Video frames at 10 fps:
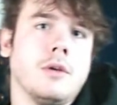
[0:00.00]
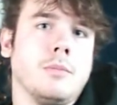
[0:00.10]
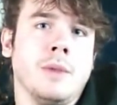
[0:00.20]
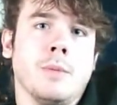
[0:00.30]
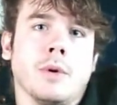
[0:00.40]

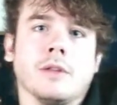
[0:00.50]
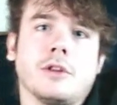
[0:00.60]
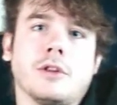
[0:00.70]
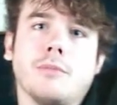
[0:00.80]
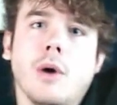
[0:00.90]
People can
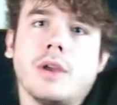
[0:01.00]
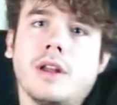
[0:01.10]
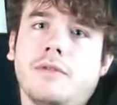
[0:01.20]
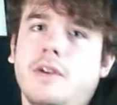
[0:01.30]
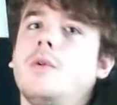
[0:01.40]
smoke it
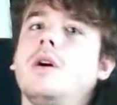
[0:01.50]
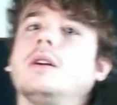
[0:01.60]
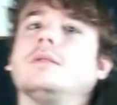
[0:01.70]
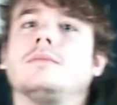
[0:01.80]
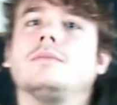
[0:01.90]
if they
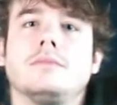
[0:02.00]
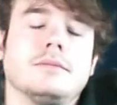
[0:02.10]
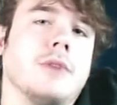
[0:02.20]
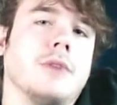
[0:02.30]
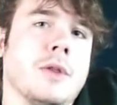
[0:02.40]
want
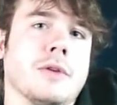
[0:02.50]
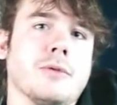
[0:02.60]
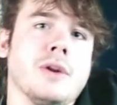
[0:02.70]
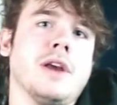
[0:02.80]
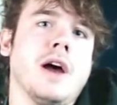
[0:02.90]
on their
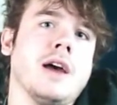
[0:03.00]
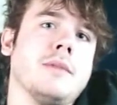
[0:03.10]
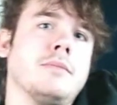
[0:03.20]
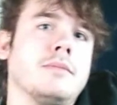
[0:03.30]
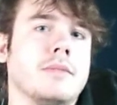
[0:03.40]
free
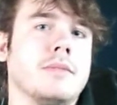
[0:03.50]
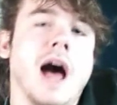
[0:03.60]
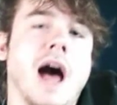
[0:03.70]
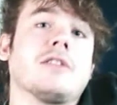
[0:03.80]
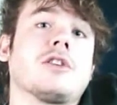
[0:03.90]
time.
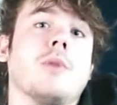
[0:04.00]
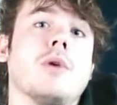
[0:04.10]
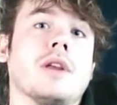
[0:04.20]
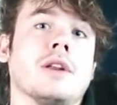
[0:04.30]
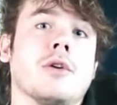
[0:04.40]
Not
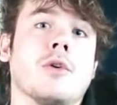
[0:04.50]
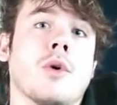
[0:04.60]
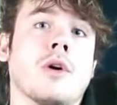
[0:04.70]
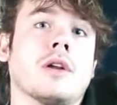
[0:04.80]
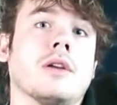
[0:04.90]
smoke it and go to
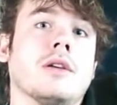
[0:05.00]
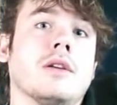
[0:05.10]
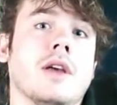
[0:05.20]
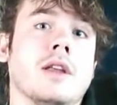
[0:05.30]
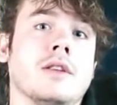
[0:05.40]
work
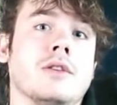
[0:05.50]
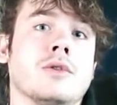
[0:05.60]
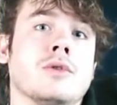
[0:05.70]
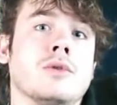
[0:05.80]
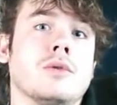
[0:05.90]
and
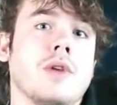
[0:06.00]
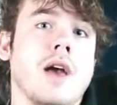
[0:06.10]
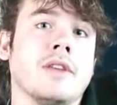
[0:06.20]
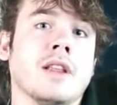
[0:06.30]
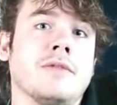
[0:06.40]
do
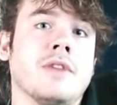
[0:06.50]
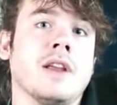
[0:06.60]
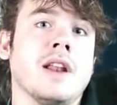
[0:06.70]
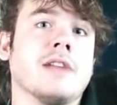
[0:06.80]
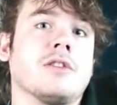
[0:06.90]
heavy
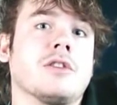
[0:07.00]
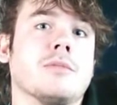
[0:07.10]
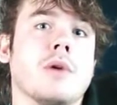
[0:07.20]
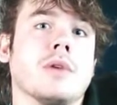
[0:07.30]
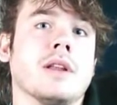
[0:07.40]
lifting. Not
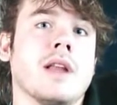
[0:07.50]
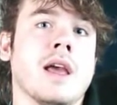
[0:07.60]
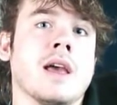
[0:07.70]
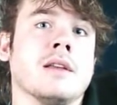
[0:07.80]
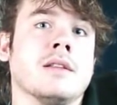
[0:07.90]
smoke it
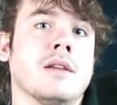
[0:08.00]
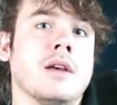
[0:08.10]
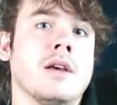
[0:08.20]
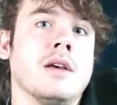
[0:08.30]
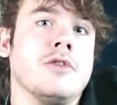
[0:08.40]
and
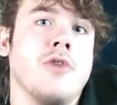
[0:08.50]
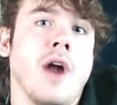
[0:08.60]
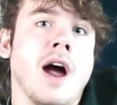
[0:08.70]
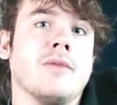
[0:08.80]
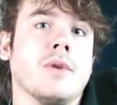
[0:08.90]

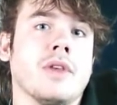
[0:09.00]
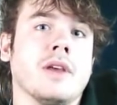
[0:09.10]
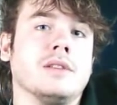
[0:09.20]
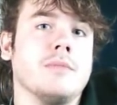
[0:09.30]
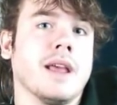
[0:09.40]
drive with
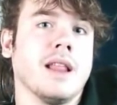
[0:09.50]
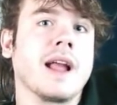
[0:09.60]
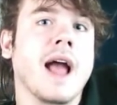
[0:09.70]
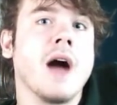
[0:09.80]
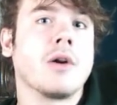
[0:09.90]
it. Make it
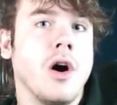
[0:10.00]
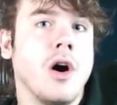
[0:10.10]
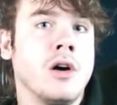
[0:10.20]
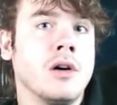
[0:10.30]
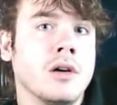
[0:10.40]
like
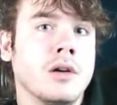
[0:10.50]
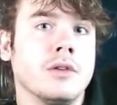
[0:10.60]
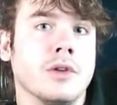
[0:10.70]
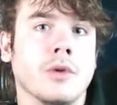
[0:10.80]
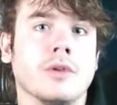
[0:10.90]
alcohol.
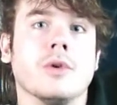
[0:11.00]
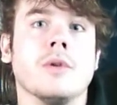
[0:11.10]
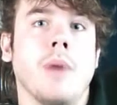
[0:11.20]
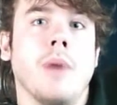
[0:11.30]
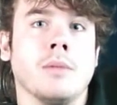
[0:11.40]
Don't do it
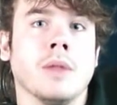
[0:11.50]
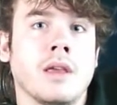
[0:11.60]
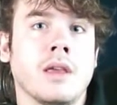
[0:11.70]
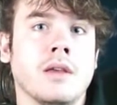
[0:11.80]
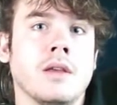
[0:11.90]
in
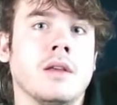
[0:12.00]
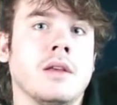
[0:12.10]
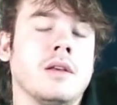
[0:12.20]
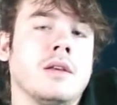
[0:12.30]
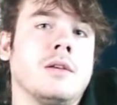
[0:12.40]
public.
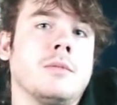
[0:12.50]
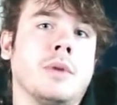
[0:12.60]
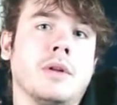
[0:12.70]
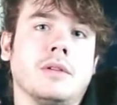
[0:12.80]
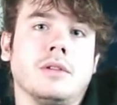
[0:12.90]

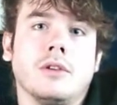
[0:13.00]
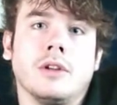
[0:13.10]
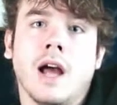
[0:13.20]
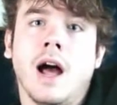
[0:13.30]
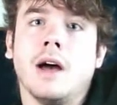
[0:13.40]
But good
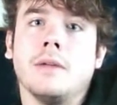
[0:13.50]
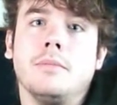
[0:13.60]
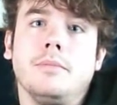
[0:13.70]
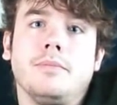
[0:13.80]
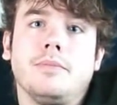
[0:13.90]
God,
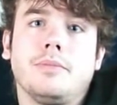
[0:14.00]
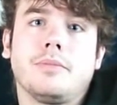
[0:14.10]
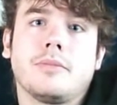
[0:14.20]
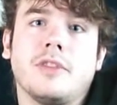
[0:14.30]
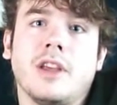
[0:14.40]

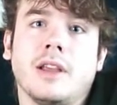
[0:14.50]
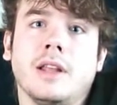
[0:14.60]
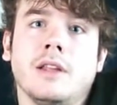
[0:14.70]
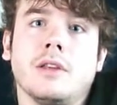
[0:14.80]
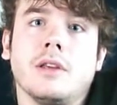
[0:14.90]
take it
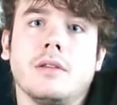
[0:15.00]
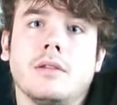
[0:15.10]
easy.